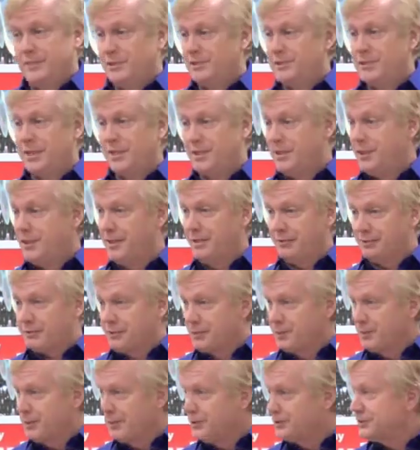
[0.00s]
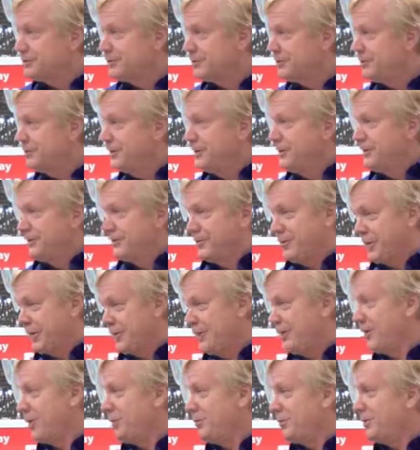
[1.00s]
It's in the infomercial. You
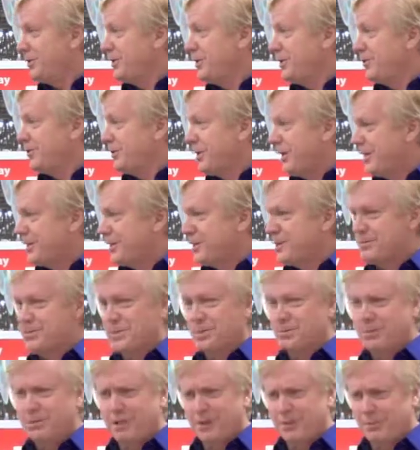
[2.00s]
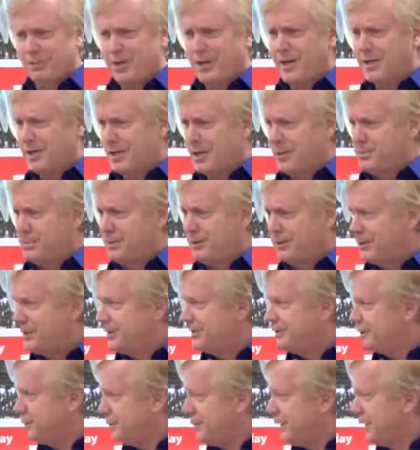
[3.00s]
get home, you don't like them, you bring them back up here and
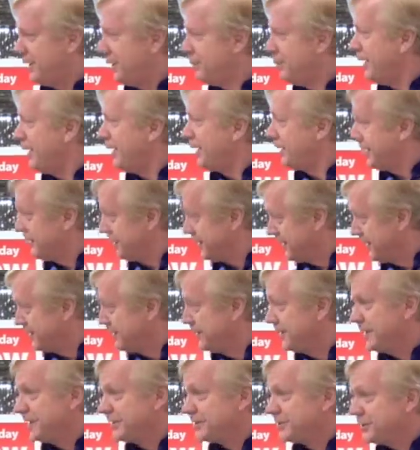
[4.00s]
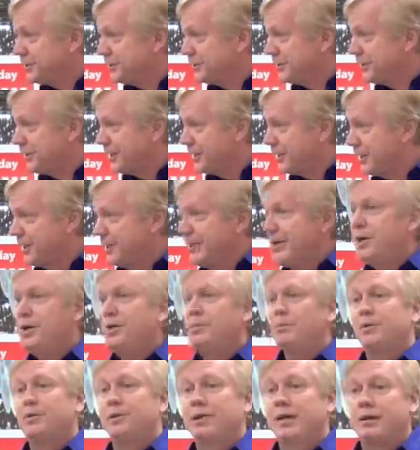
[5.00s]
get your money back in 90 days to do
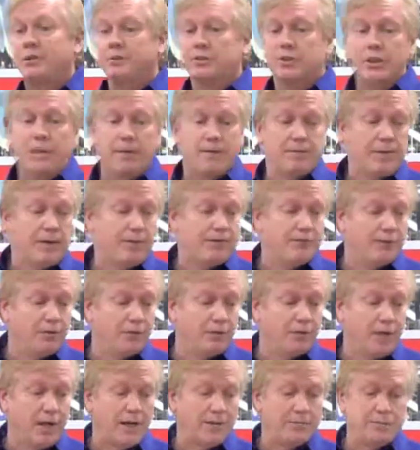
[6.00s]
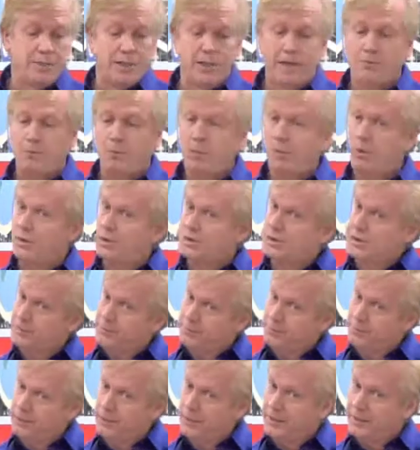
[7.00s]
that. They also have that full lifetime warranty
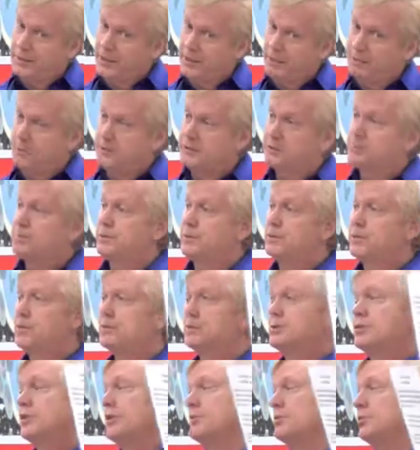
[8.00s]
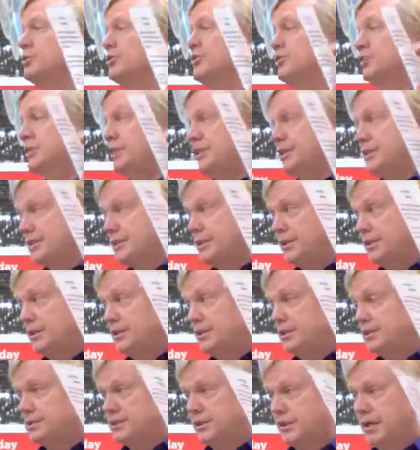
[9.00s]
from our company. It's been doing this almost 60
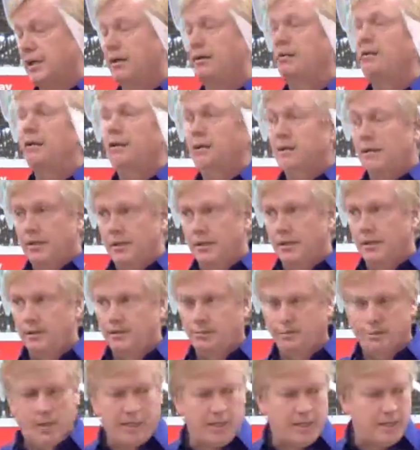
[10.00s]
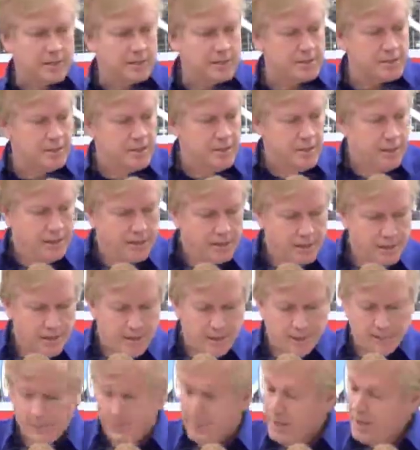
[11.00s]
years now in the box.
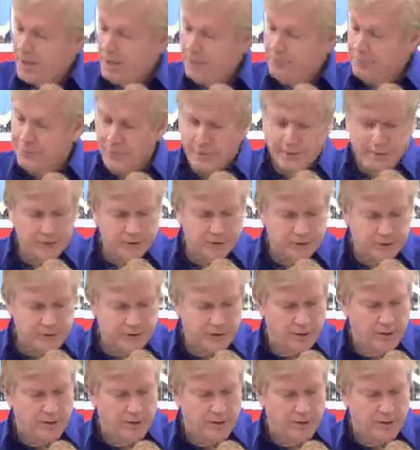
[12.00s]
Now, I'm finished.